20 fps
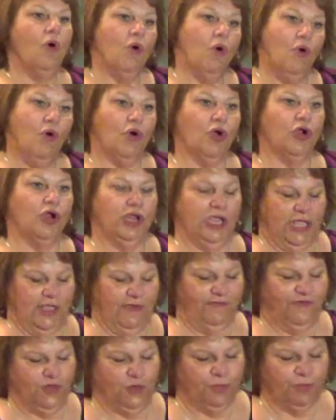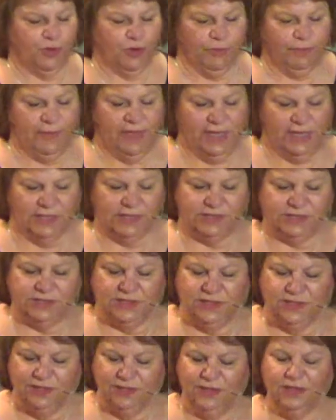Or, if you permit,
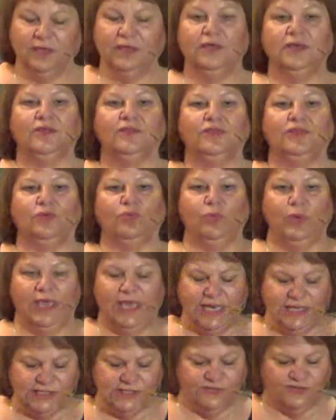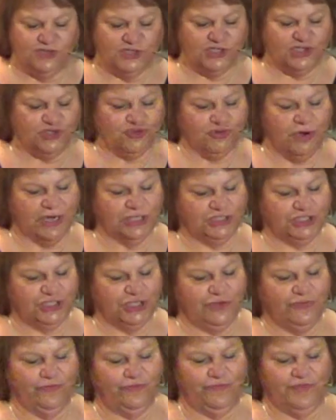the weeds of
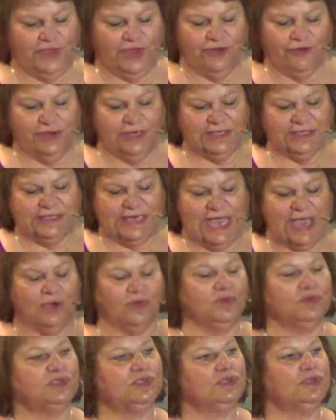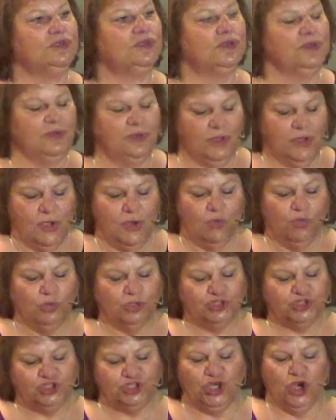destruction, fear, and doubt
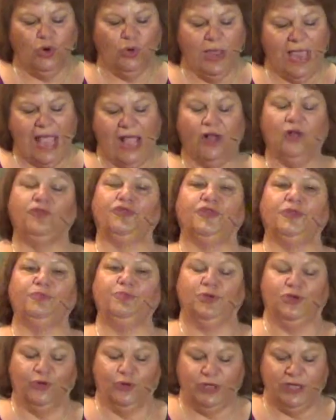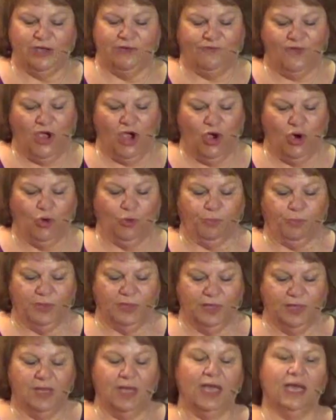will choke out the beauty of
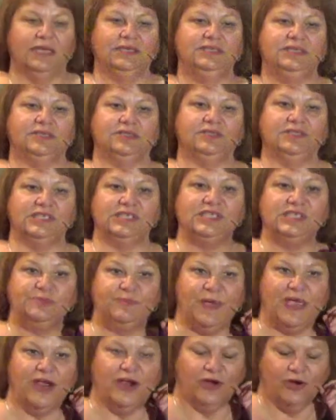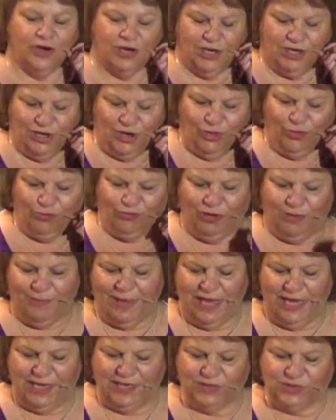hope until despair alone
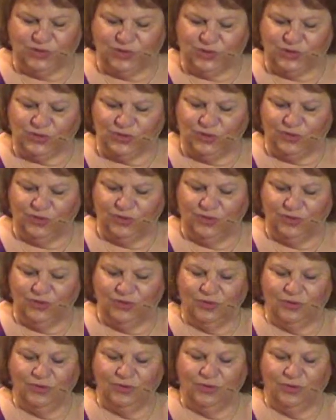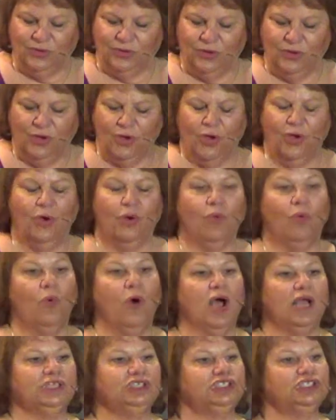remains.
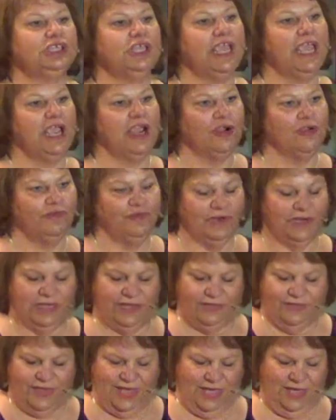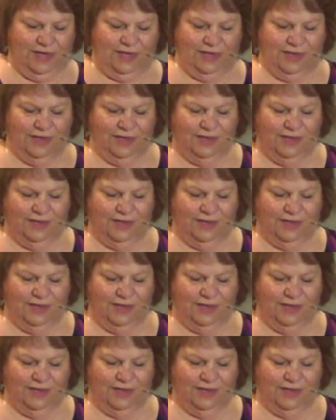Watch carefully, then,